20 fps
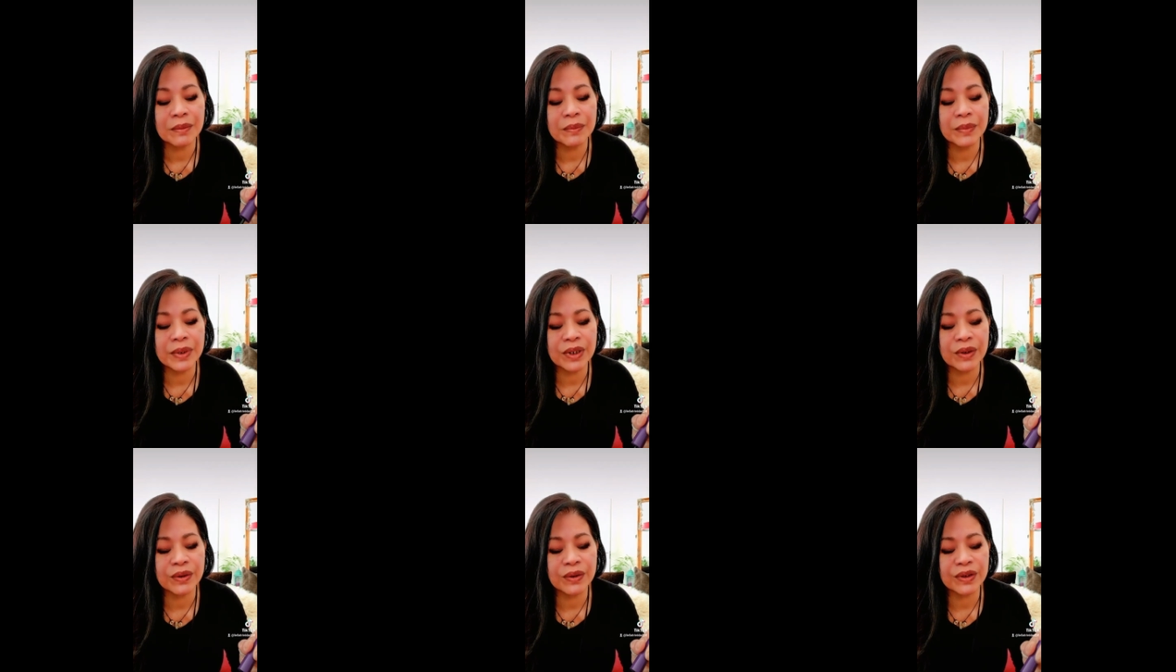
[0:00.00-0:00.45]

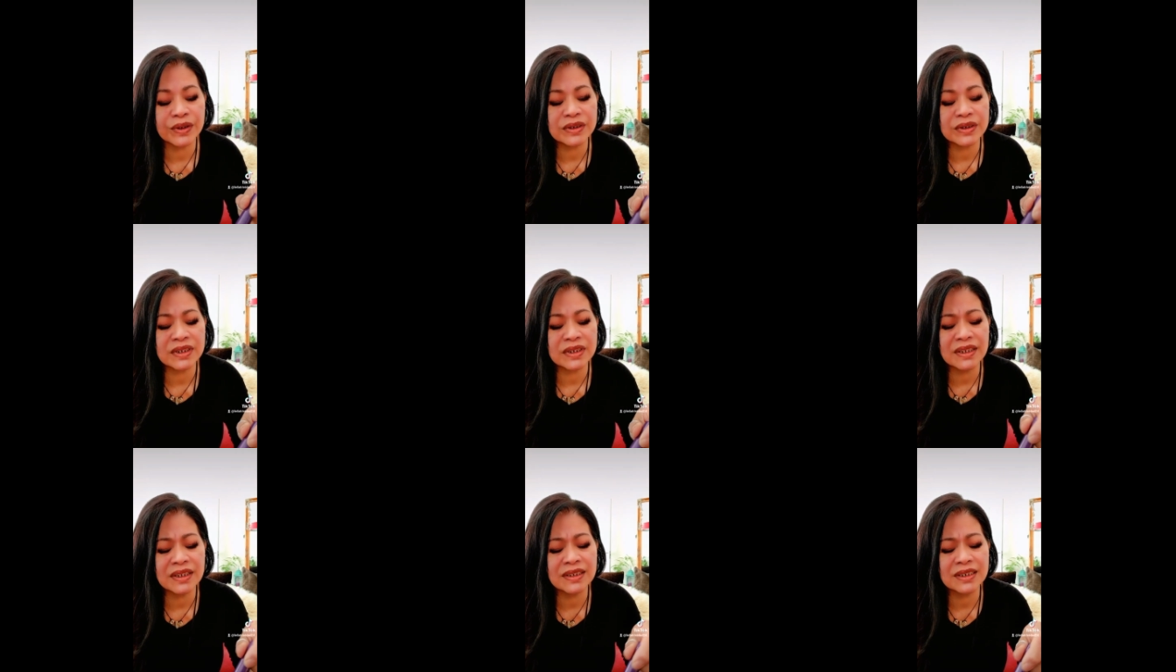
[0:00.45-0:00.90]

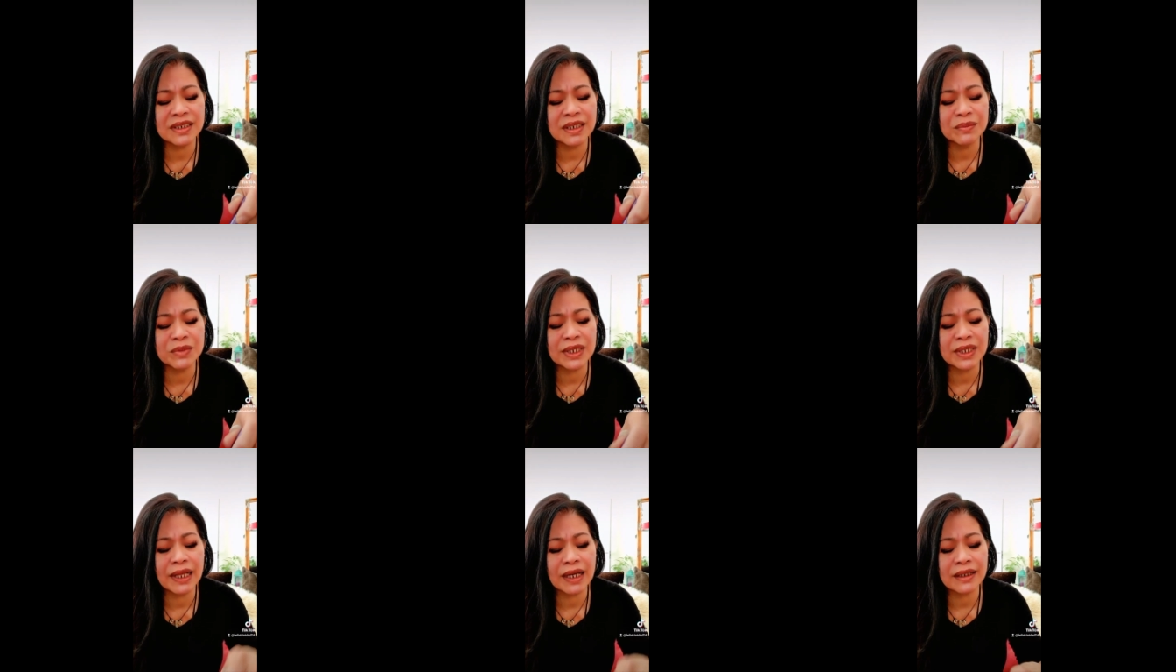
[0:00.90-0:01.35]
because it
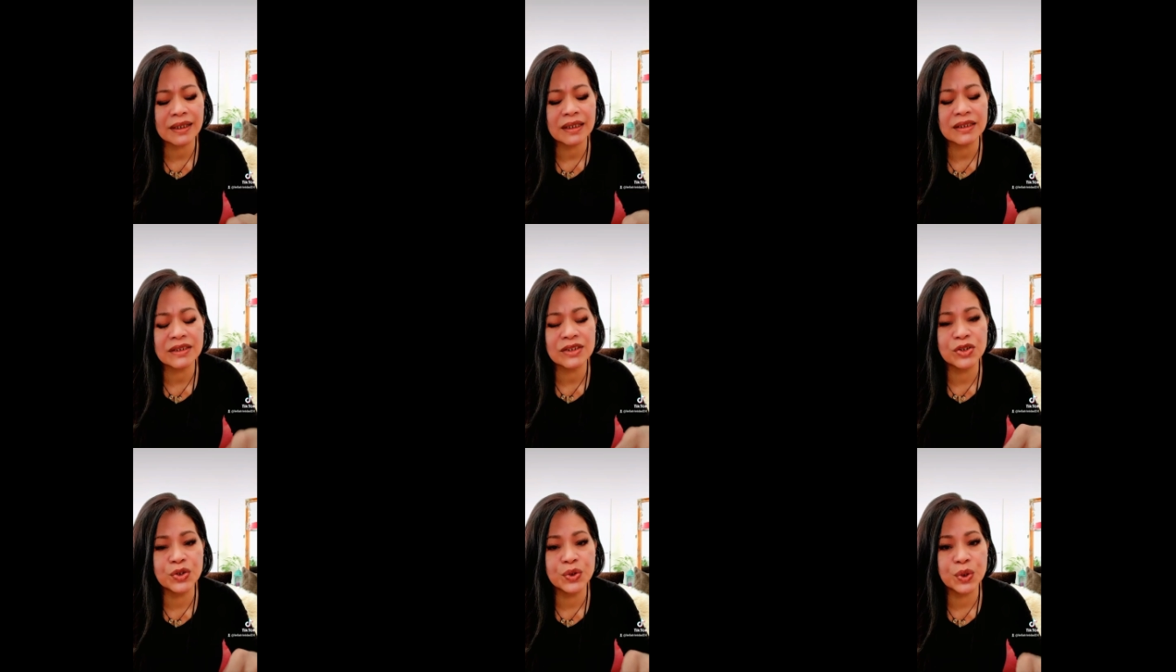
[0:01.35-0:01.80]
seems like
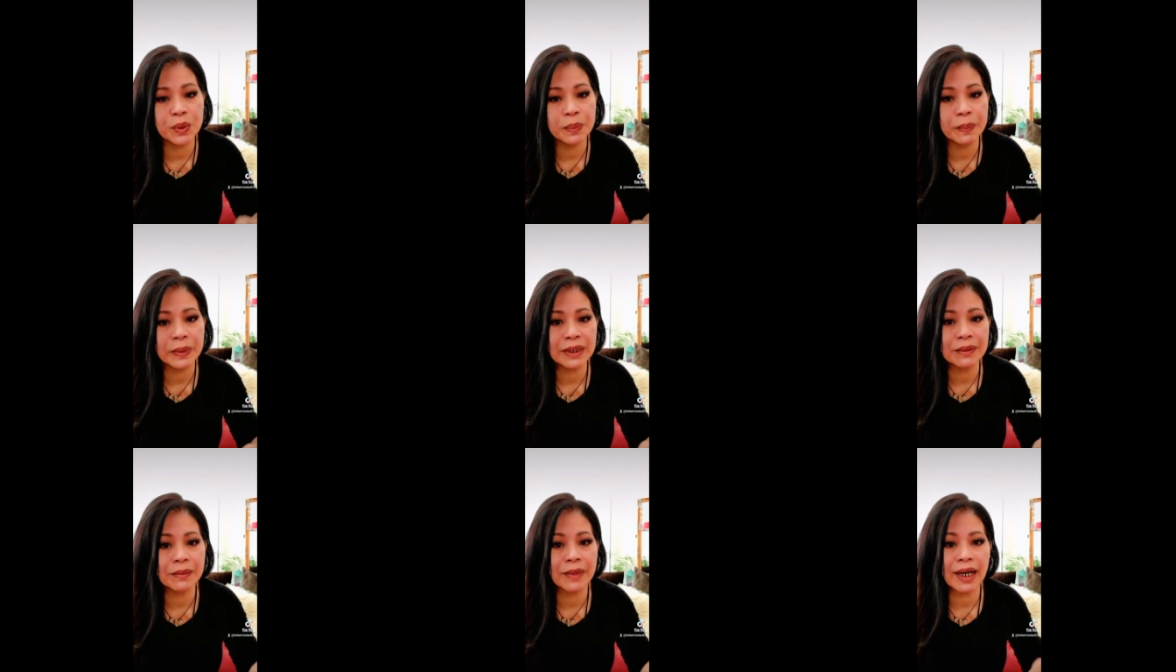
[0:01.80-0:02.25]
it's
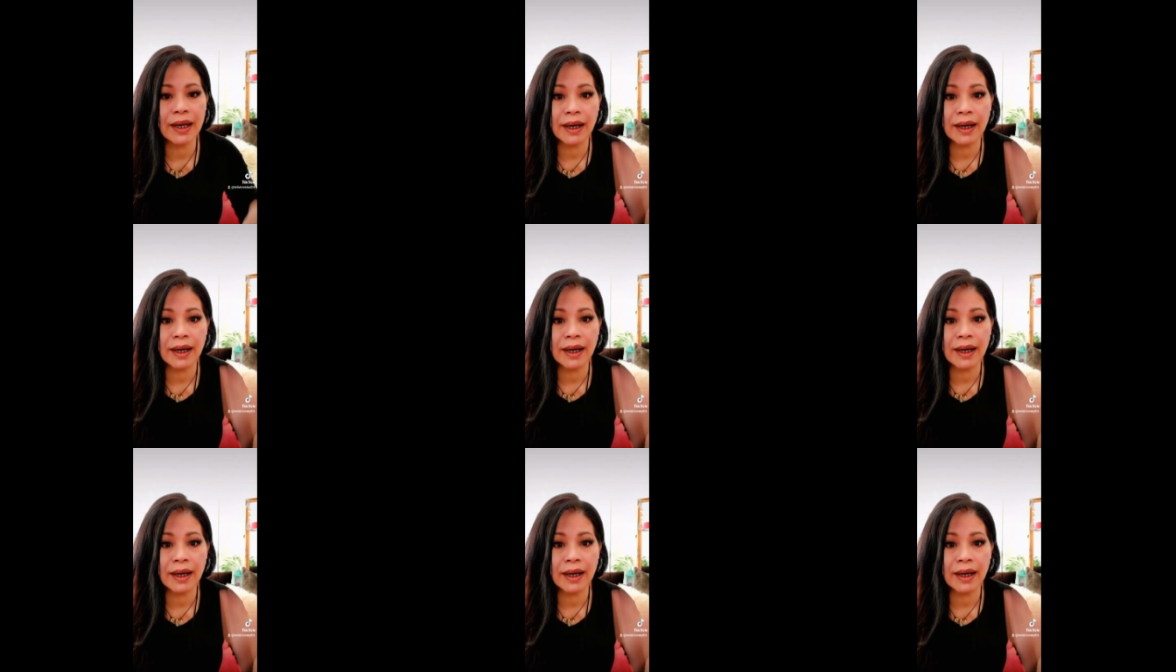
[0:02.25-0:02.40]
drooping my